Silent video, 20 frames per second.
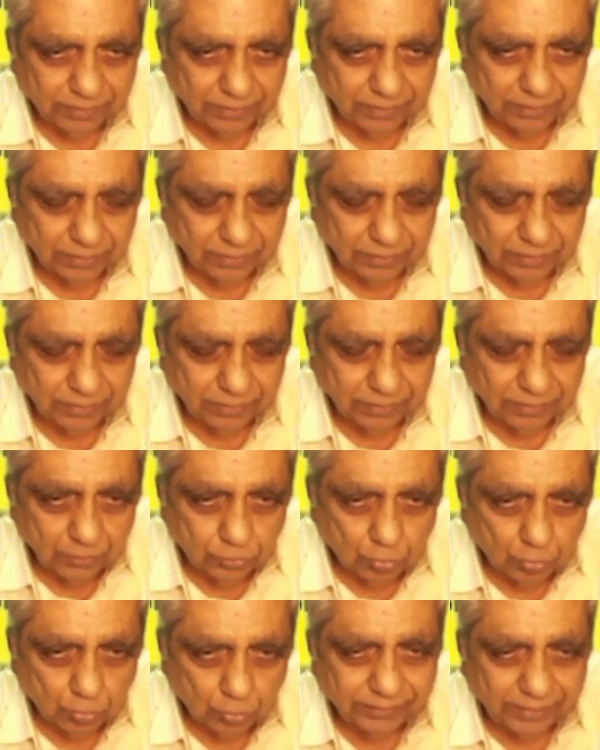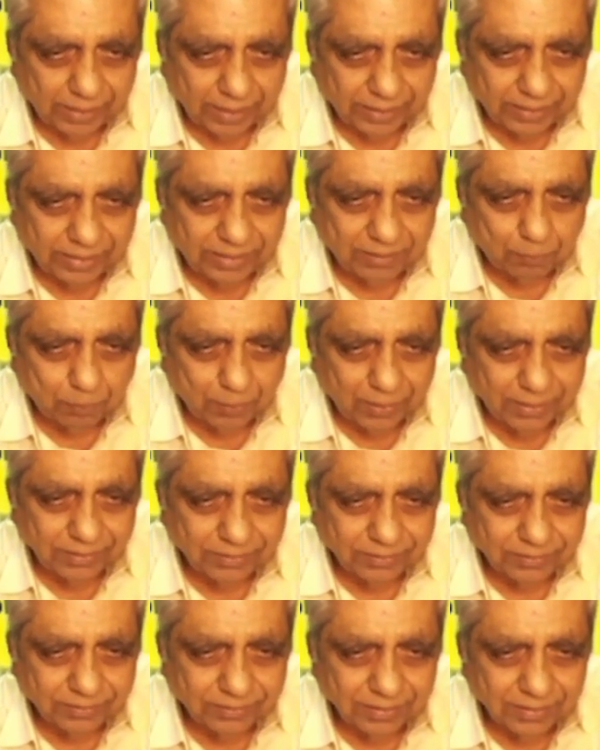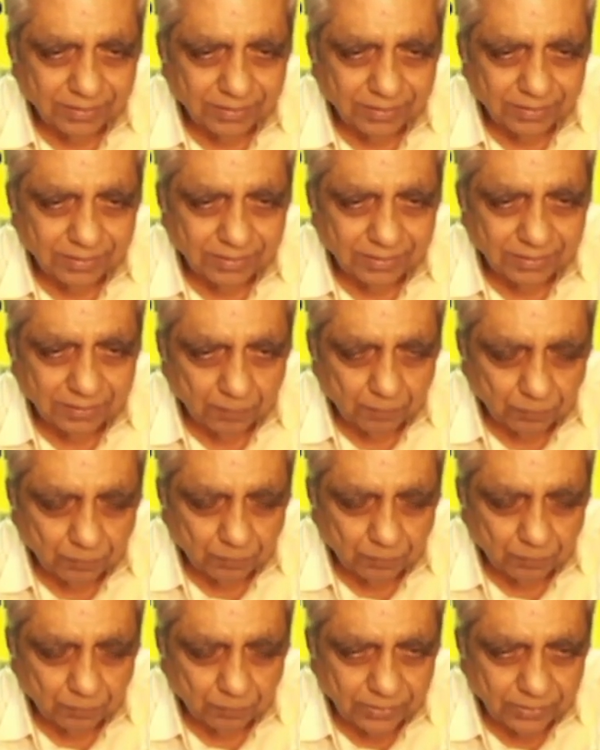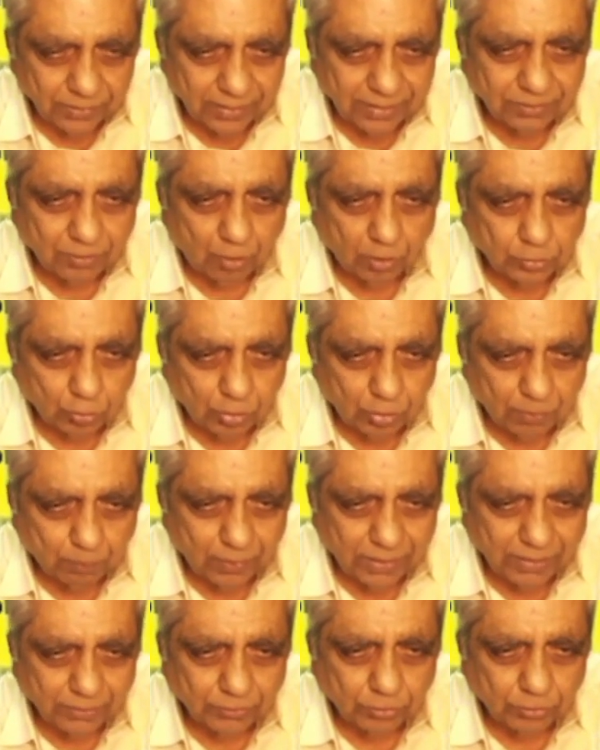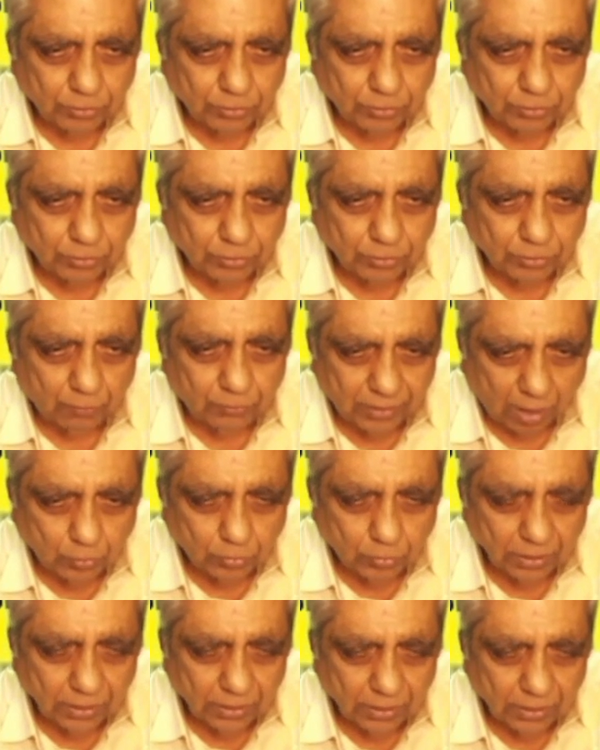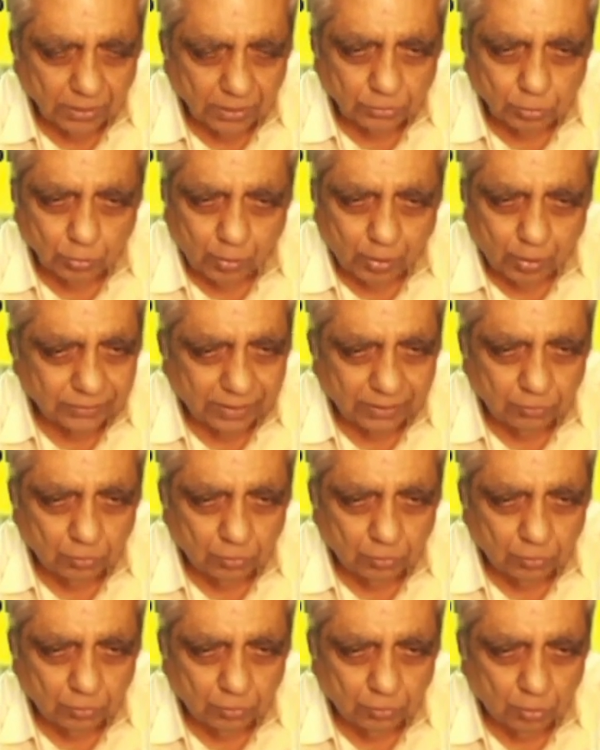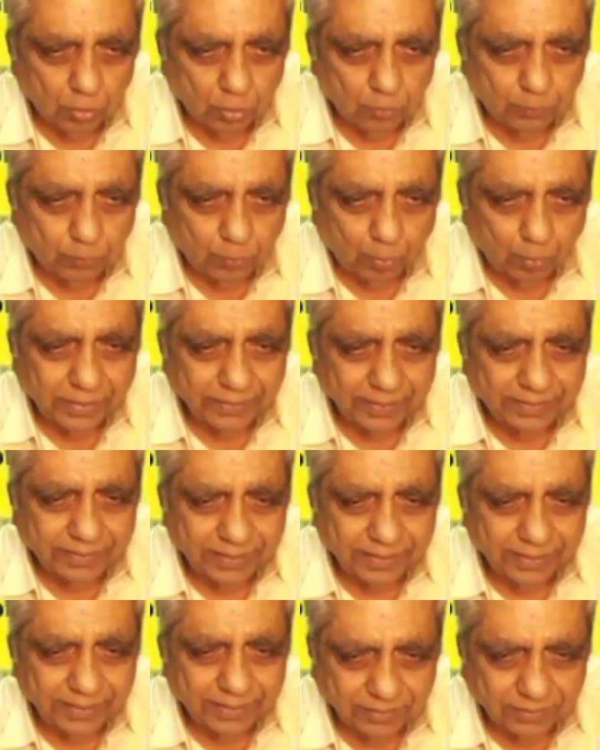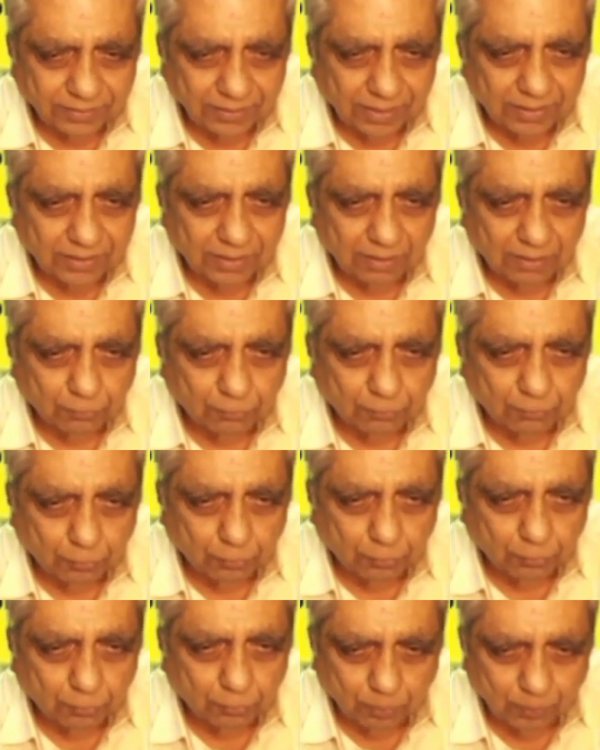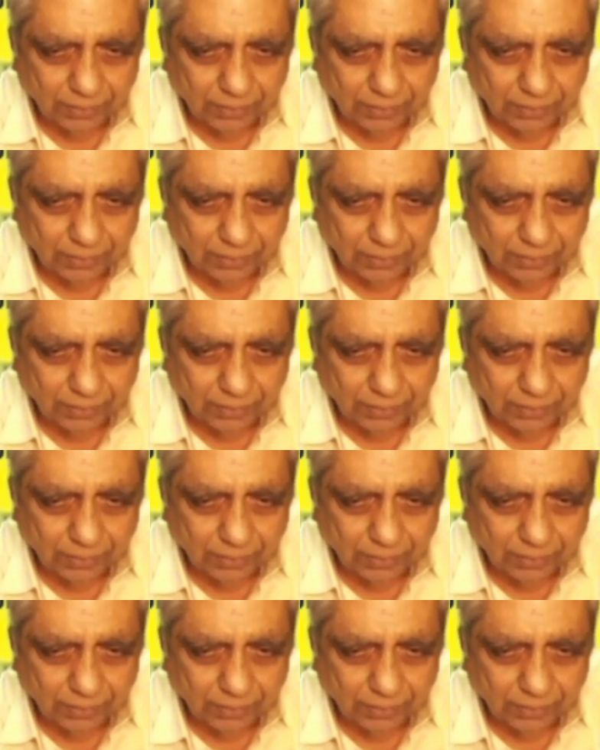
So my second place is also a place of doubt, so there is no point in taking the third or fourth places.